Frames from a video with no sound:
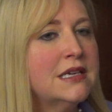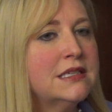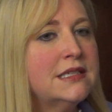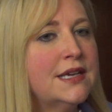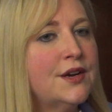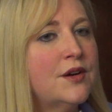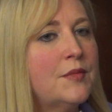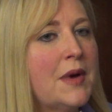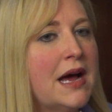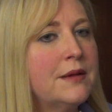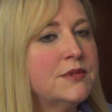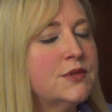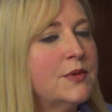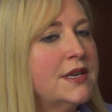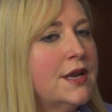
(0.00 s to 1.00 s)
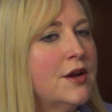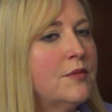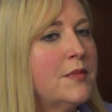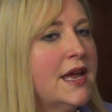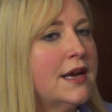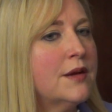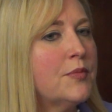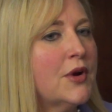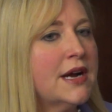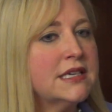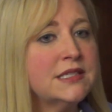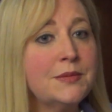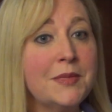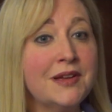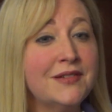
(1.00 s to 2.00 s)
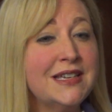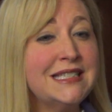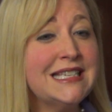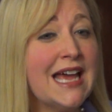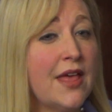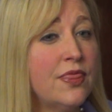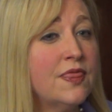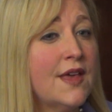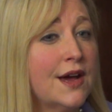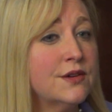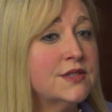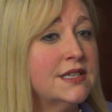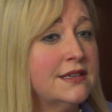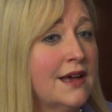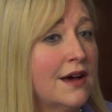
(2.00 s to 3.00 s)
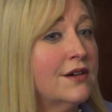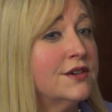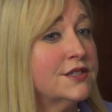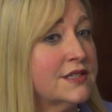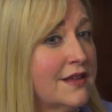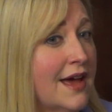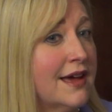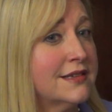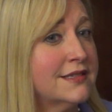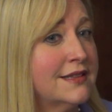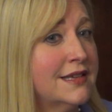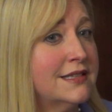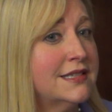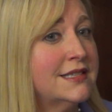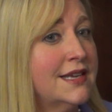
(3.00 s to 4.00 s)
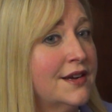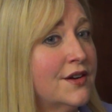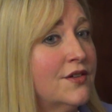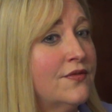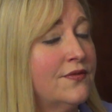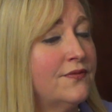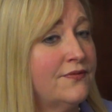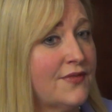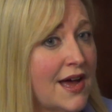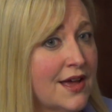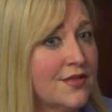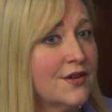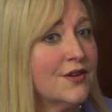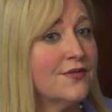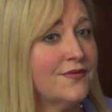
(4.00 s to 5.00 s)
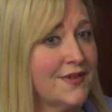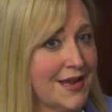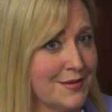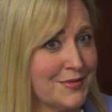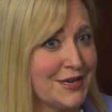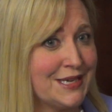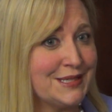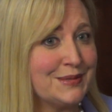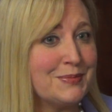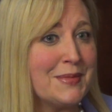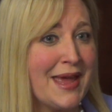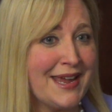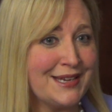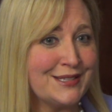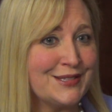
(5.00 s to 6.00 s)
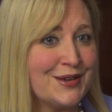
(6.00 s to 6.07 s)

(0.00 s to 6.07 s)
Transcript: Single moms, we know, make approximately $10,000 less than single father families make.